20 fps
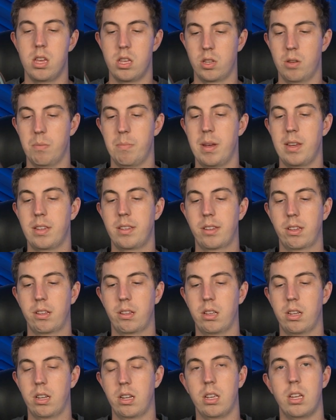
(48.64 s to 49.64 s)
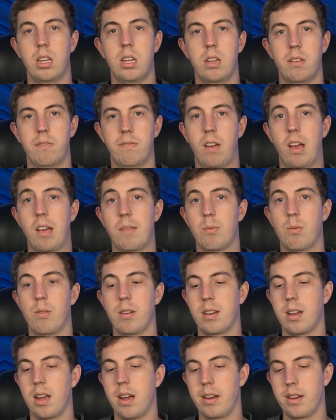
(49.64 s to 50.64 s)
so basically
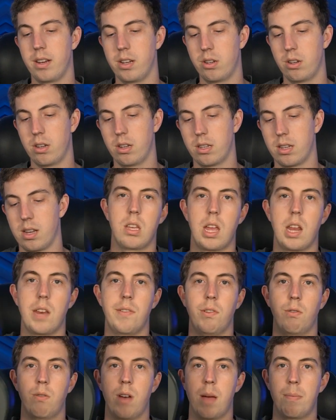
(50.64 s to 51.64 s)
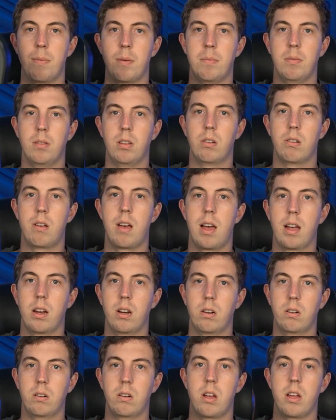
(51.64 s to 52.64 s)
5.9 inches, and if you wrap up a little
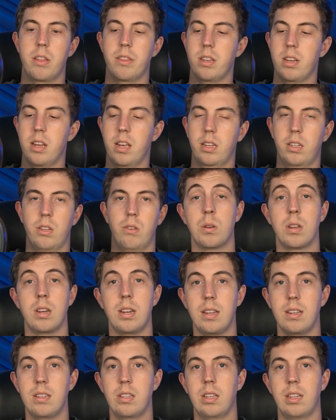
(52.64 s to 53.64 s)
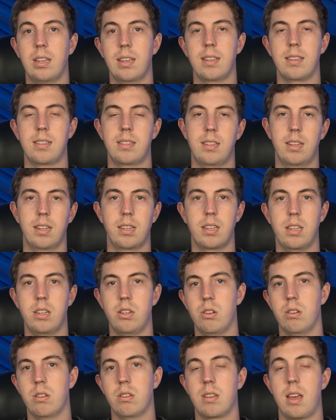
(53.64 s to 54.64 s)
higher on the neck, you can easily get 6
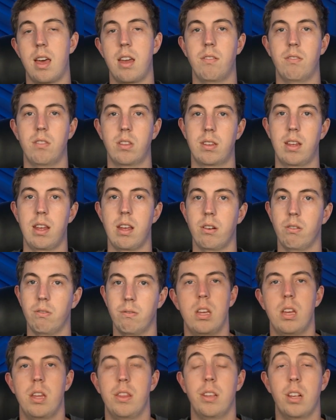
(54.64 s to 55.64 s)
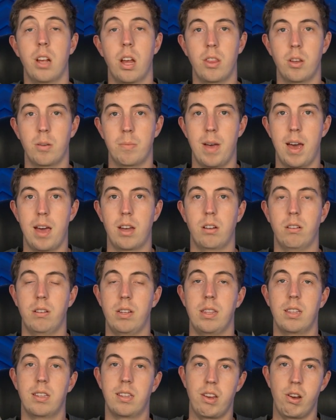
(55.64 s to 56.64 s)
inches out of this handle. The other paddle
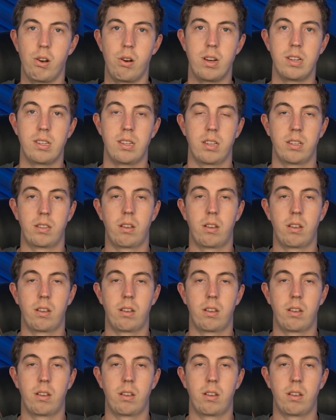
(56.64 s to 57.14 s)
in the series is